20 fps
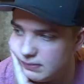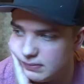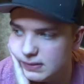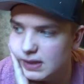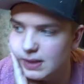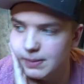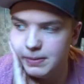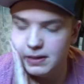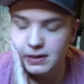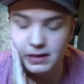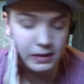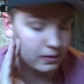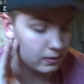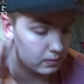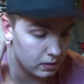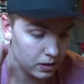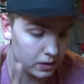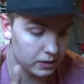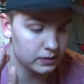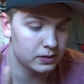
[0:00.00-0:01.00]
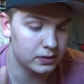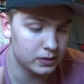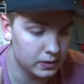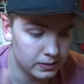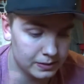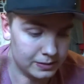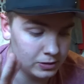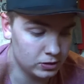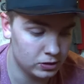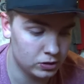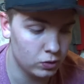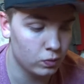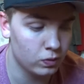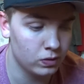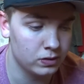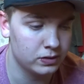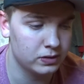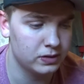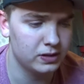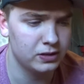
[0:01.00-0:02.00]
That'd be like honestly just the
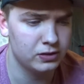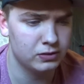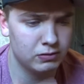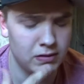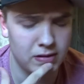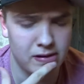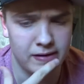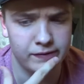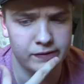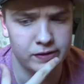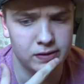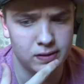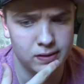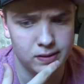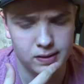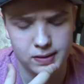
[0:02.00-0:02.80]
worst intro ever.